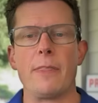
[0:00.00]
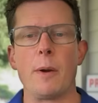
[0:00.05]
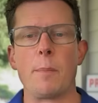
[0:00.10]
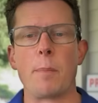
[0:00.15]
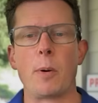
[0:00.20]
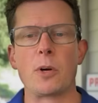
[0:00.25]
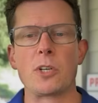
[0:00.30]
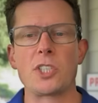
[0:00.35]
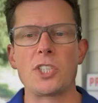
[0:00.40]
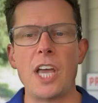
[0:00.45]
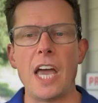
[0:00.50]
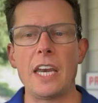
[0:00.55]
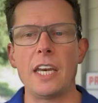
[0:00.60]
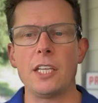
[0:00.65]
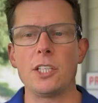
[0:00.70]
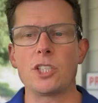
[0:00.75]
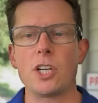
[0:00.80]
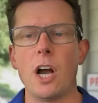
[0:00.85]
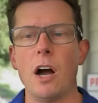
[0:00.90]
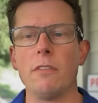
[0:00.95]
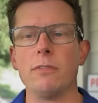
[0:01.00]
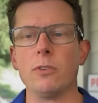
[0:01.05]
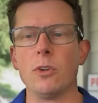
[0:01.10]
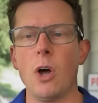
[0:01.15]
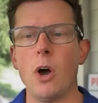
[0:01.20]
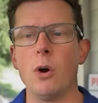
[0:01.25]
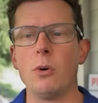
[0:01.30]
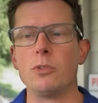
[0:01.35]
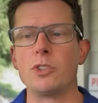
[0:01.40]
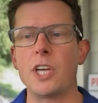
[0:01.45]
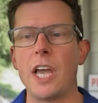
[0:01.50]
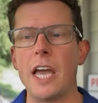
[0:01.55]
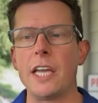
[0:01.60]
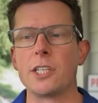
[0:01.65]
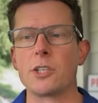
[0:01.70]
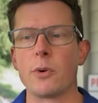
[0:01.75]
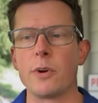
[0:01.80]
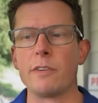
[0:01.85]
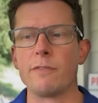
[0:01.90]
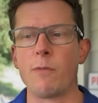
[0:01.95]
The percentage of loans
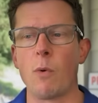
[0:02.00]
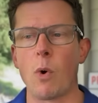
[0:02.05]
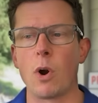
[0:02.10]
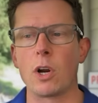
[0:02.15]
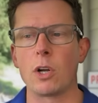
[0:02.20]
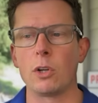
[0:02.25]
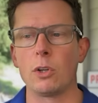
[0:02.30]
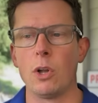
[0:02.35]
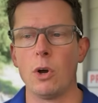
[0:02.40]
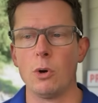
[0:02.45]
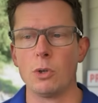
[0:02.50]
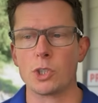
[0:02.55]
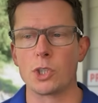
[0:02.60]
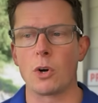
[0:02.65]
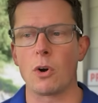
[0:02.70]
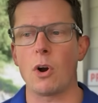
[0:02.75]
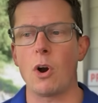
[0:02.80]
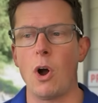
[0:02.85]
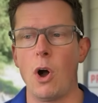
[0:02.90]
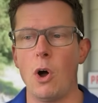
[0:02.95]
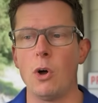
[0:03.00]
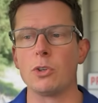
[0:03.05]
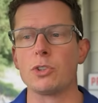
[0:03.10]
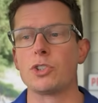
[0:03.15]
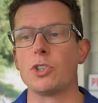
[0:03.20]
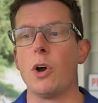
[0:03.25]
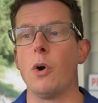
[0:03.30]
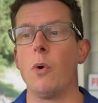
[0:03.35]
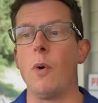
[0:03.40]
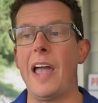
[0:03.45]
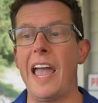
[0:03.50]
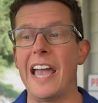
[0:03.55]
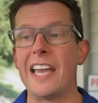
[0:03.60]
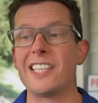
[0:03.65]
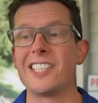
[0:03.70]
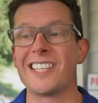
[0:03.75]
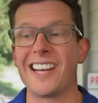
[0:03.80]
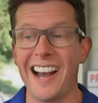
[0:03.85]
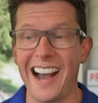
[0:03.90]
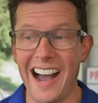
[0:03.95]
entering foreclosure also
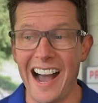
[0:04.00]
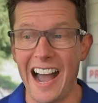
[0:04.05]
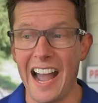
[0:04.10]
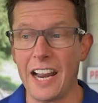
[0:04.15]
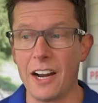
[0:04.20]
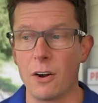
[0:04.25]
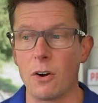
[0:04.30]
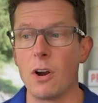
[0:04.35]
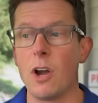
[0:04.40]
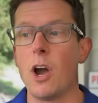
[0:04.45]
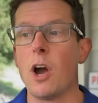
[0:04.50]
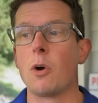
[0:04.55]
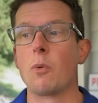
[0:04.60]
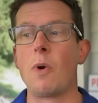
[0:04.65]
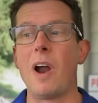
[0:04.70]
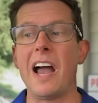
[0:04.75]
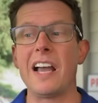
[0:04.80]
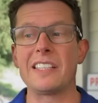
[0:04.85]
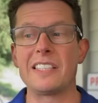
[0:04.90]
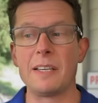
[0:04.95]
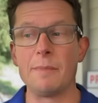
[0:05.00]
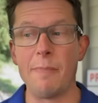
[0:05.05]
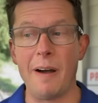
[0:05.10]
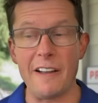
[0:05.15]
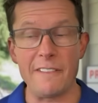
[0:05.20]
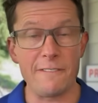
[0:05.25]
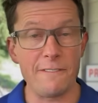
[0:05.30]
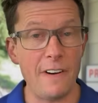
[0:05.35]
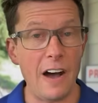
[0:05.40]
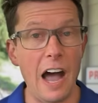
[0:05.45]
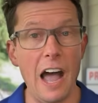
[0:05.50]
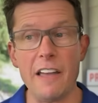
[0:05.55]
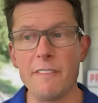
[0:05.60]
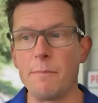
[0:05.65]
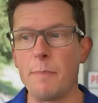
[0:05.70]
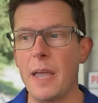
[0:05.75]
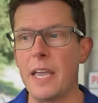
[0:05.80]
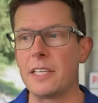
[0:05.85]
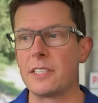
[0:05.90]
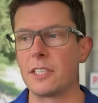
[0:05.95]
edged higher, rising by 5
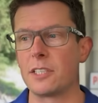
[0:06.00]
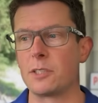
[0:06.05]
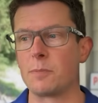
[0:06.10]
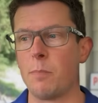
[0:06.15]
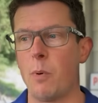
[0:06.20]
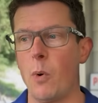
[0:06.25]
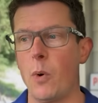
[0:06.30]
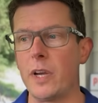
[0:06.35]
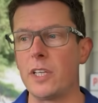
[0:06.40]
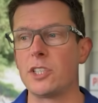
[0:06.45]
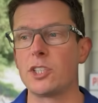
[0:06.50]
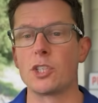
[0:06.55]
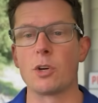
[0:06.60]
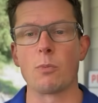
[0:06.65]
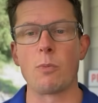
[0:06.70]
basis points to